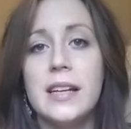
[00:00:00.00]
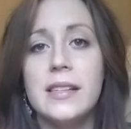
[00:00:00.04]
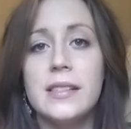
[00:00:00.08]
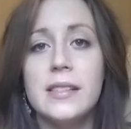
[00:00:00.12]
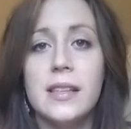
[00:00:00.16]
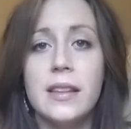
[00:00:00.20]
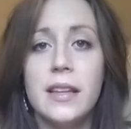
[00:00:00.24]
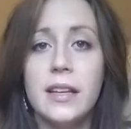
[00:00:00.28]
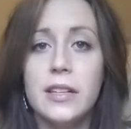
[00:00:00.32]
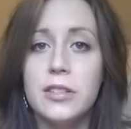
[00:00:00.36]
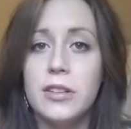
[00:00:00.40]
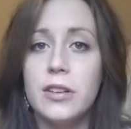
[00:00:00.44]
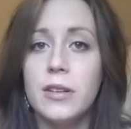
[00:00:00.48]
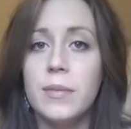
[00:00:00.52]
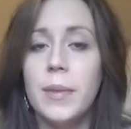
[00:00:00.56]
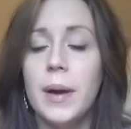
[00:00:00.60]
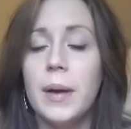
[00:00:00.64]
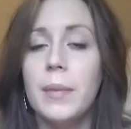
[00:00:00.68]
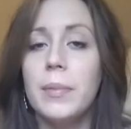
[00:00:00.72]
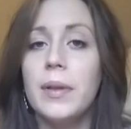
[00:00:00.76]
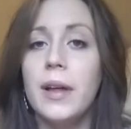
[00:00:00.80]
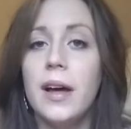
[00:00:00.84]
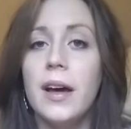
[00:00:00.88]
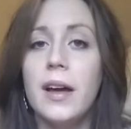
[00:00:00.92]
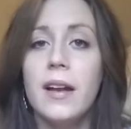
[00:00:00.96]
test and they took
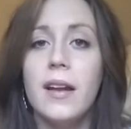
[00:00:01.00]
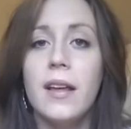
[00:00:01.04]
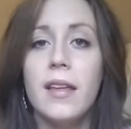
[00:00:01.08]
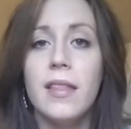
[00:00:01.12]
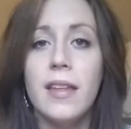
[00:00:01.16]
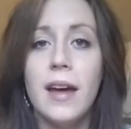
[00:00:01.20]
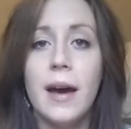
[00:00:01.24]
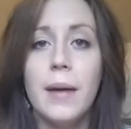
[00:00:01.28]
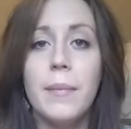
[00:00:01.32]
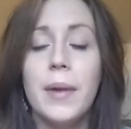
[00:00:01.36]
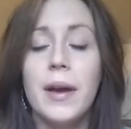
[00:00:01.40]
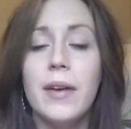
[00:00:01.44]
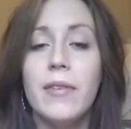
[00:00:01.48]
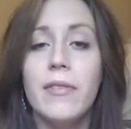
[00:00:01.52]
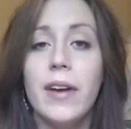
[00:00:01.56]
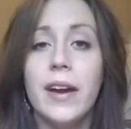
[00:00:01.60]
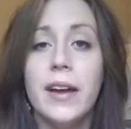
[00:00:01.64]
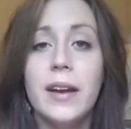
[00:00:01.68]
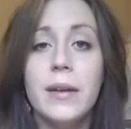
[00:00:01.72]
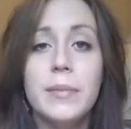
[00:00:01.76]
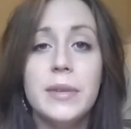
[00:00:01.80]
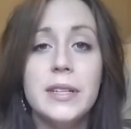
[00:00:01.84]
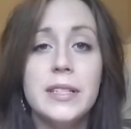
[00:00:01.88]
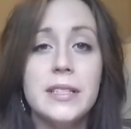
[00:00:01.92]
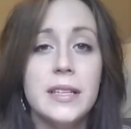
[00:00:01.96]
my blood that my
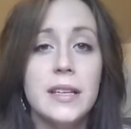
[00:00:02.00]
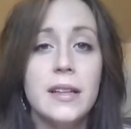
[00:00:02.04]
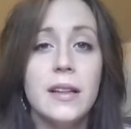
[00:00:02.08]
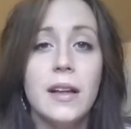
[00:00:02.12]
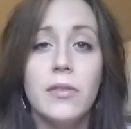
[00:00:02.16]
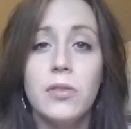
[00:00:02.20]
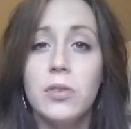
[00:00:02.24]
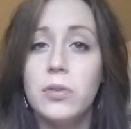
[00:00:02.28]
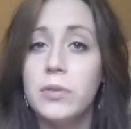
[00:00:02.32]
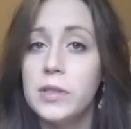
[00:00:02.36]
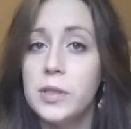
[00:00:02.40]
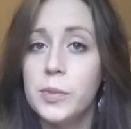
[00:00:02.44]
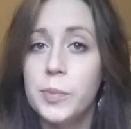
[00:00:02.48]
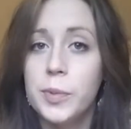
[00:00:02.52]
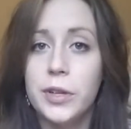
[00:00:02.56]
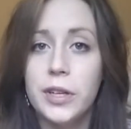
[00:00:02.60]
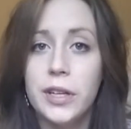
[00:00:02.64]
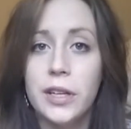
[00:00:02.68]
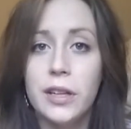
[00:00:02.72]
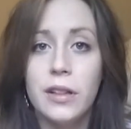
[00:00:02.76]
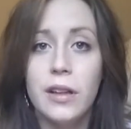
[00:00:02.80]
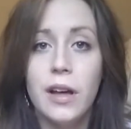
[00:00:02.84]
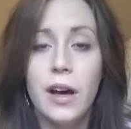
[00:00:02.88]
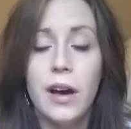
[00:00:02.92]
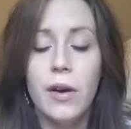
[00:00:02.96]
vitamin D level was
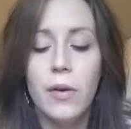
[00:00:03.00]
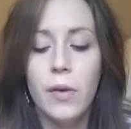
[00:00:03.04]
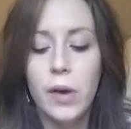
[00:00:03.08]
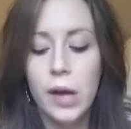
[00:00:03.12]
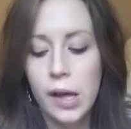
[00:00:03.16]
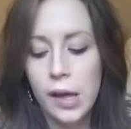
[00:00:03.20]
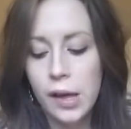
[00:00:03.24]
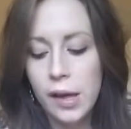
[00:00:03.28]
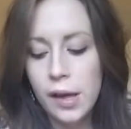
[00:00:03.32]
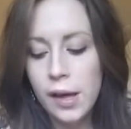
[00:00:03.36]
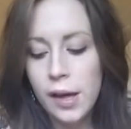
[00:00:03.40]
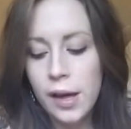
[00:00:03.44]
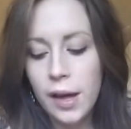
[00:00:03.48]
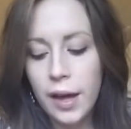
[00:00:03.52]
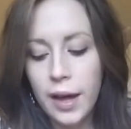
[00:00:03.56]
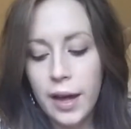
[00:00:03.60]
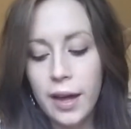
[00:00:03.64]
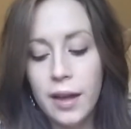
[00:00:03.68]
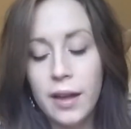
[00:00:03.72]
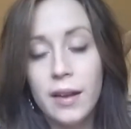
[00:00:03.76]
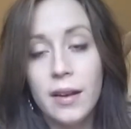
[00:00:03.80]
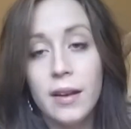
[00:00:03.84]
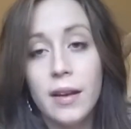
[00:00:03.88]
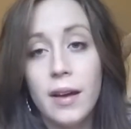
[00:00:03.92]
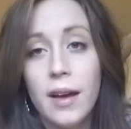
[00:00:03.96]
pretty low.
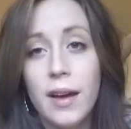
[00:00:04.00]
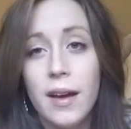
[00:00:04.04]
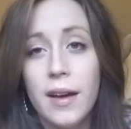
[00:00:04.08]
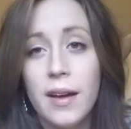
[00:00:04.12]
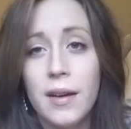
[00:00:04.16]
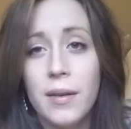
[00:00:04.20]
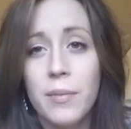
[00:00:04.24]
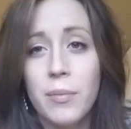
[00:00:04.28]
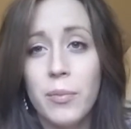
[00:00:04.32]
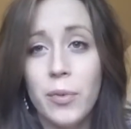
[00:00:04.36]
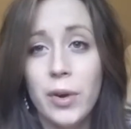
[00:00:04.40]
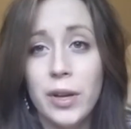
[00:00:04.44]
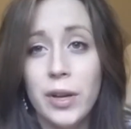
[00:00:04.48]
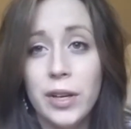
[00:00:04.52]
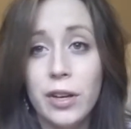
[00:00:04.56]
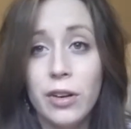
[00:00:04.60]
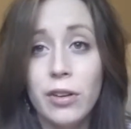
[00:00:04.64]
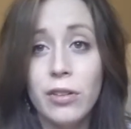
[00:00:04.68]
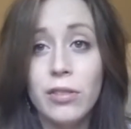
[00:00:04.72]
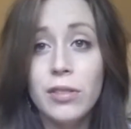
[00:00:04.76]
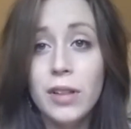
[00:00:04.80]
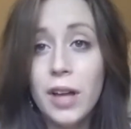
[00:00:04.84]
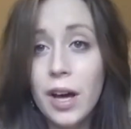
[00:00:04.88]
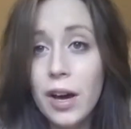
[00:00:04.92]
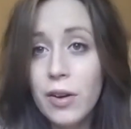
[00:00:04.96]
And when
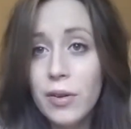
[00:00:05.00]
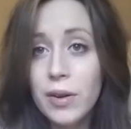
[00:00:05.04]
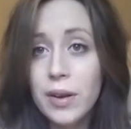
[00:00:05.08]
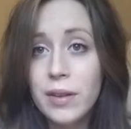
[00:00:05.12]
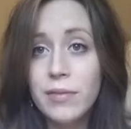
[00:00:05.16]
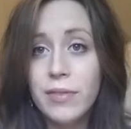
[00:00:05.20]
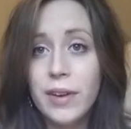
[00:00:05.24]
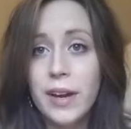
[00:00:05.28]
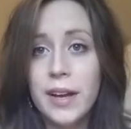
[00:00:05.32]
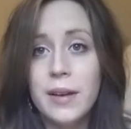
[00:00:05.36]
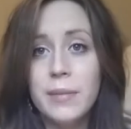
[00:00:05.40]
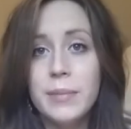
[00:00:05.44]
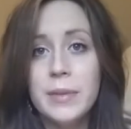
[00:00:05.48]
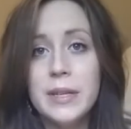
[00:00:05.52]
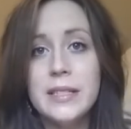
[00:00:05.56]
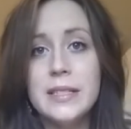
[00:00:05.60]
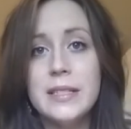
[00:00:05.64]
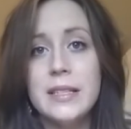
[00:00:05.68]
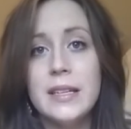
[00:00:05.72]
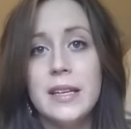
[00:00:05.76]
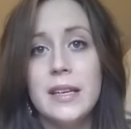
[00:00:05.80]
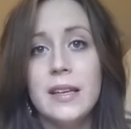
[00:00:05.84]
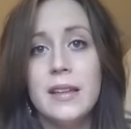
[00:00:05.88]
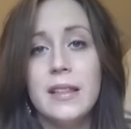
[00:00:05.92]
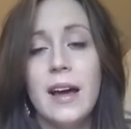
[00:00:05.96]
you're low in vitamin
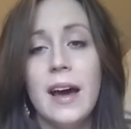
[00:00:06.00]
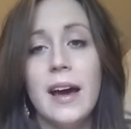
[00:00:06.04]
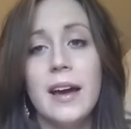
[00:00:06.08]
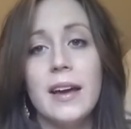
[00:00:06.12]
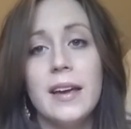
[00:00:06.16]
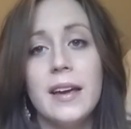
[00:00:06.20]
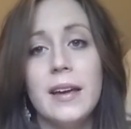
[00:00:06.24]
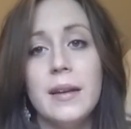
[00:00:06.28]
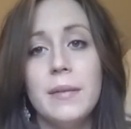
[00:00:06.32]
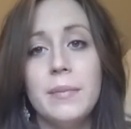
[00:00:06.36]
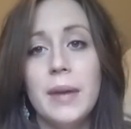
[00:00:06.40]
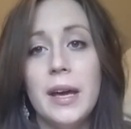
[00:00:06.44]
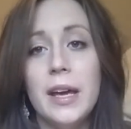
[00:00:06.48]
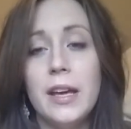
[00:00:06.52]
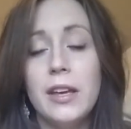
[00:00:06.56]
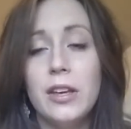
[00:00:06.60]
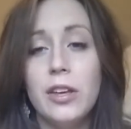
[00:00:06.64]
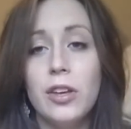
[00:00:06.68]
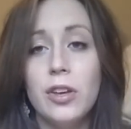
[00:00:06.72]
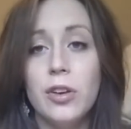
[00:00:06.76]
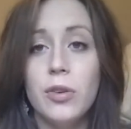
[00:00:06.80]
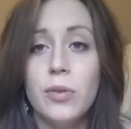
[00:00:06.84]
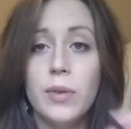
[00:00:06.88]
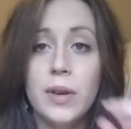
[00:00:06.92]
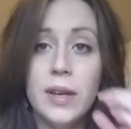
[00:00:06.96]
D, that can
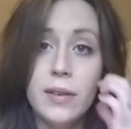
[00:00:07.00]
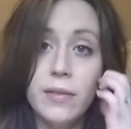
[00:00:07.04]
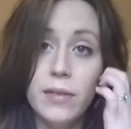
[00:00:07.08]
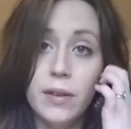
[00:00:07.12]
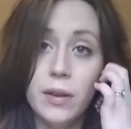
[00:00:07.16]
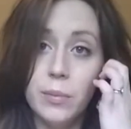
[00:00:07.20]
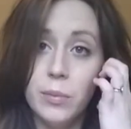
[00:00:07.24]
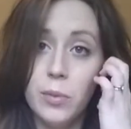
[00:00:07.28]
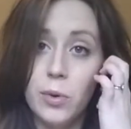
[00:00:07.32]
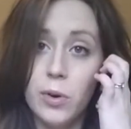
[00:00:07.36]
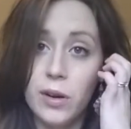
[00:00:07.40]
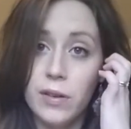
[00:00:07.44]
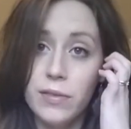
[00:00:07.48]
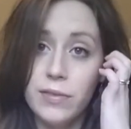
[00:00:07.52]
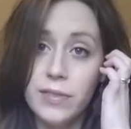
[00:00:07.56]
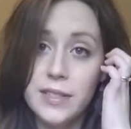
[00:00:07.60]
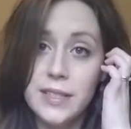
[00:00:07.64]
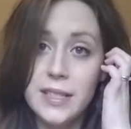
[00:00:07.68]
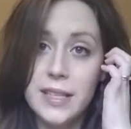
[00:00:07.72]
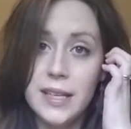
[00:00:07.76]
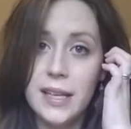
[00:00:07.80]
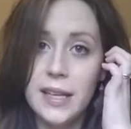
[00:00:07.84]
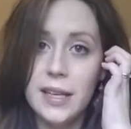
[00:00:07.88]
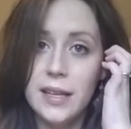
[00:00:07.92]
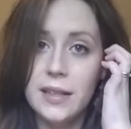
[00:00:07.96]
make you even more
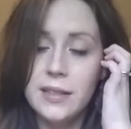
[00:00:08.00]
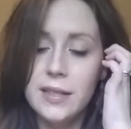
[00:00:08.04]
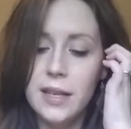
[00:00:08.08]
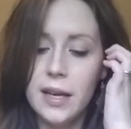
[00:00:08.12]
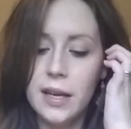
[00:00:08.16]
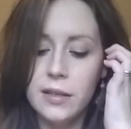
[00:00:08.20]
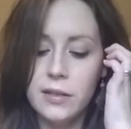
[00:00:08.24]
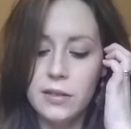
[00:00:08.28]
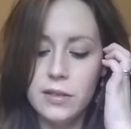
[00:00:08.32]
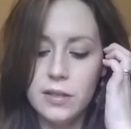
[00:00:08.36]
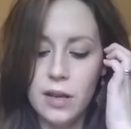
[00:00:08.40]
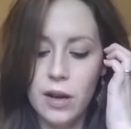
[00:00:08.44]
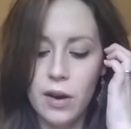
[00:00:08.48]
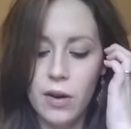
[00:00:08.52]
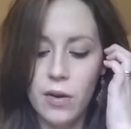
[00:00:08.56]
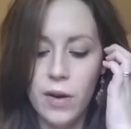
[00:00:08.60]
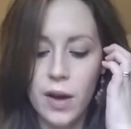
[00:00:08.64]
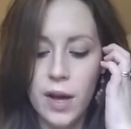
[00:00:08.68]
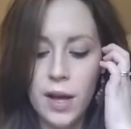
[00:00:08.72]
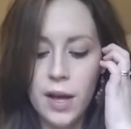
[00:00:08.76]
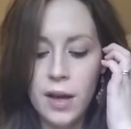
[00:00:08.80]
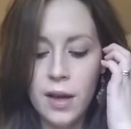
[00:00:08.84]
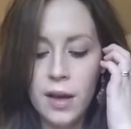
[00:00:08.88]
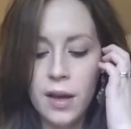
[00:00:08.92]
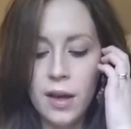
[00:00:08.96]
fatigued. And
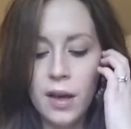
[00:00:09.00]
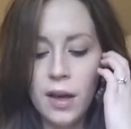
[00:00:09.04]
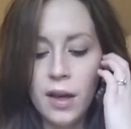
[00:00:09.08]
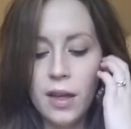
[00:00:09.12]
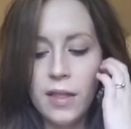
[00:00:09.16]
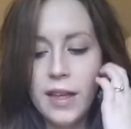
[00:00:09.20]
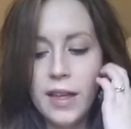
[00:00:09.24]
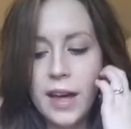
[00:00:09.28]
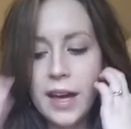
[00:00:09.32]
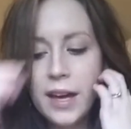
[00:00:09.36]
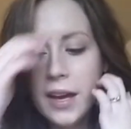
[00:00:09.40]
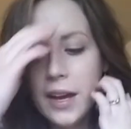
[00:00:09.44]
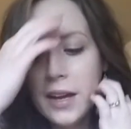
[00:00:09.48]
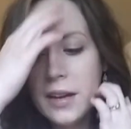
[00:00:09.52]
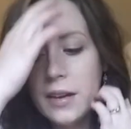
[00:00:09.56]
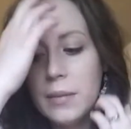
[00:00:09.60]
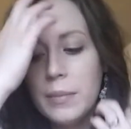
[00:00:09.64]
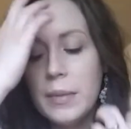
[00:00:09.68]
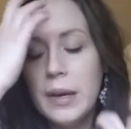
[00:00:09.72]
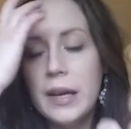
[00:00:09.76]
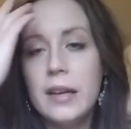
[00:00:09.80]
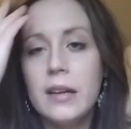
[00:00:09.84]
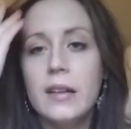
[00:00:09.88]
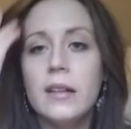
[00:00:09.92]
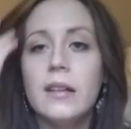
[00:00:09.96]
so that kind of
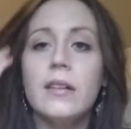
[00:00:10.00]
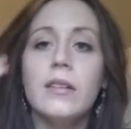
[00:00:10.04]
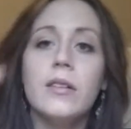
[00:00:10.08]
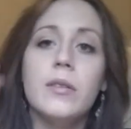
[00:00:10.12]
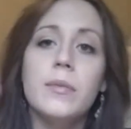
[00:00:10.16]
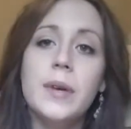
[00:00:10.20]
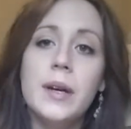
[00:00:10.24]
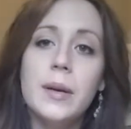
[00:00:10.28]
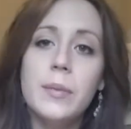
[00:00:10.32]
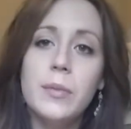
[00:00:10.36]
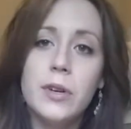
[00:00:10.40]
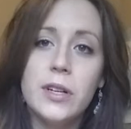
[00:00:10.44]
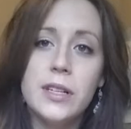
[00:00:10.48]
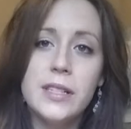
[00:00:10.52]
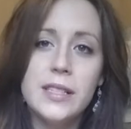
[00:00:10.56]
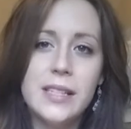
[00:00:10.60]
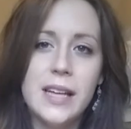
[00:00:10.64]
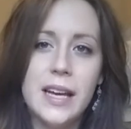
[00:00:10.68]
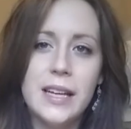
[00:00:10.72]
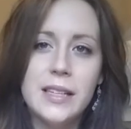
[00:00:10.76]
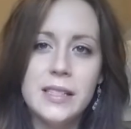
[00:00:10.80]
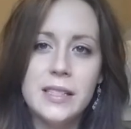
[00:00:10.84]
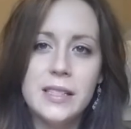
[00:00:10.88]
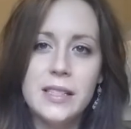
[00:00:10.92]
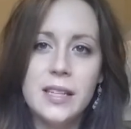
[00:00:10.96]
made a little bit more
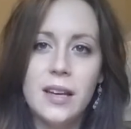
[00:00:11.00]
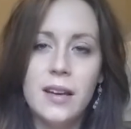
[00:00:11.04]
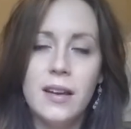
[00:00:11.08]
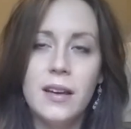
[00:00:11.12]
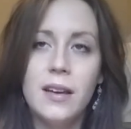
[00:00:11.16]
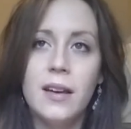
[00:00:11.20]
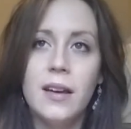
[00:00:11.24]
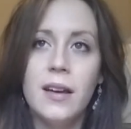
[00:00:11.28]
sense.